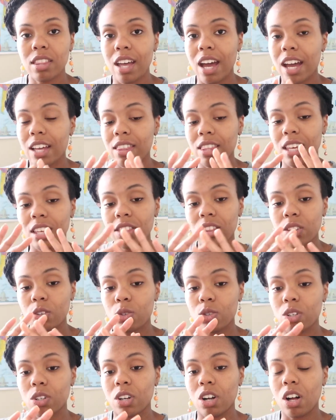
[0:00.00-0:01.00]
I think
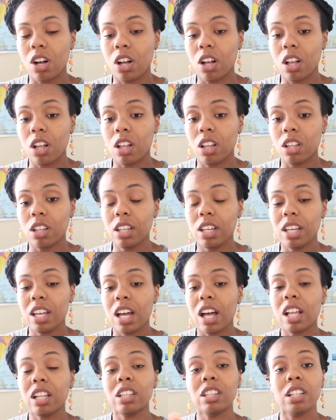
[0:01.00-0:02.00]
those are all
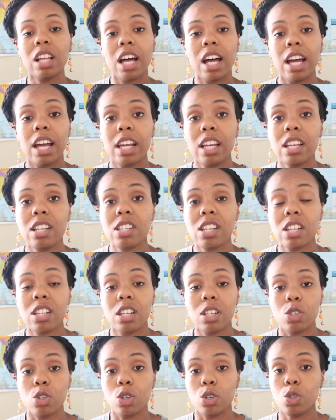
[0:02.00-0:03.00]
aligned and
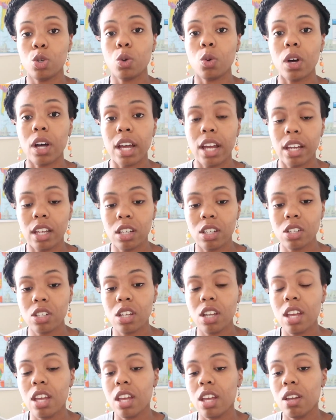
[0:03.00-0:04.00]
intertwined.
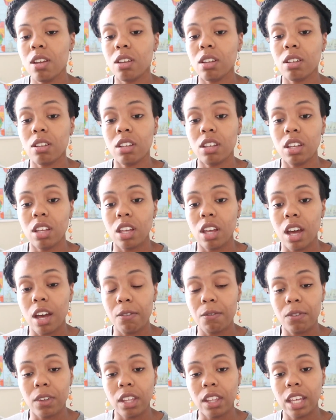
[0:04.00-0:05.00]

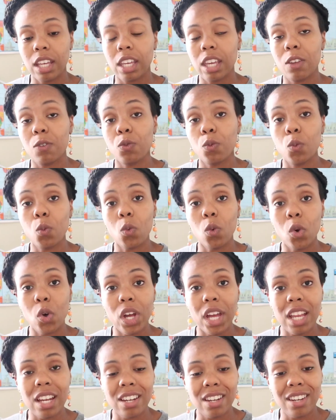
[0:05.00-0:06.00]
I feel like
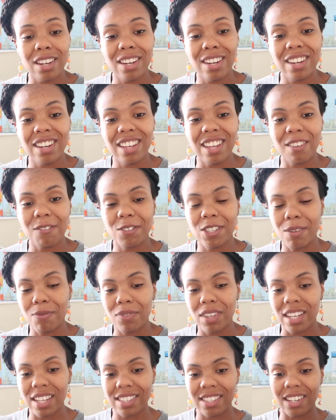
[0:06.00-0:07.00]
if
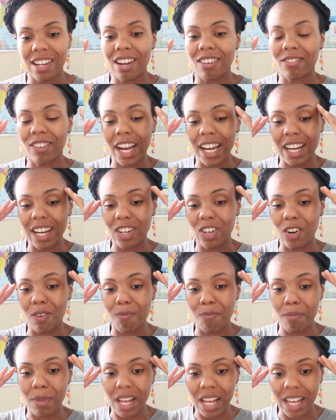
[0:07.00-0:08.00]
something is not right in your
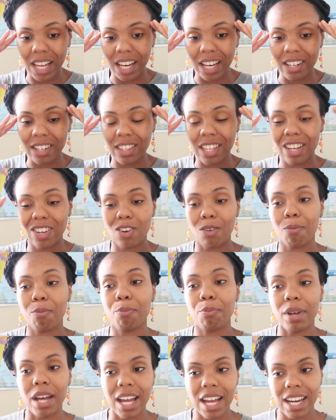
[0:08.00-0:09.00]
mind, then your
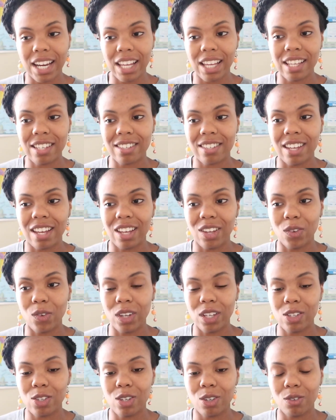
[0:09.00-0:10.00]
body is not
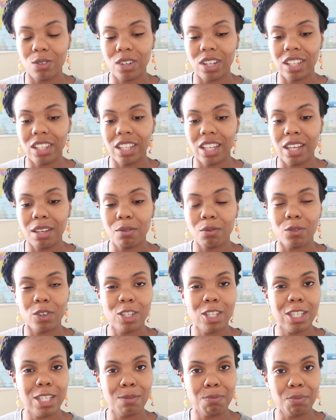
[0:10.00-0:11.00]
going to really
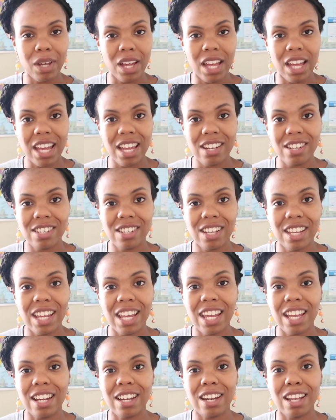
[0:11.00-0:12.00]
respond
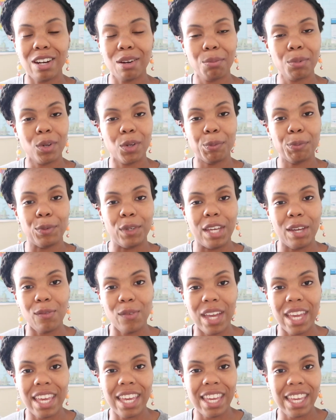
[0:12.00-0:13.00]
in an appropriate
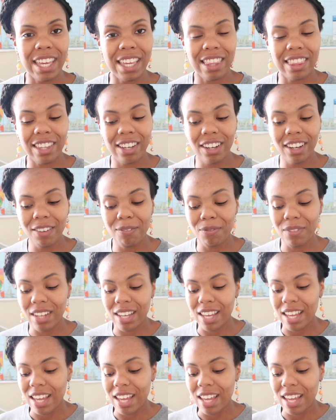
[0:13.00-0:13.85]
way either.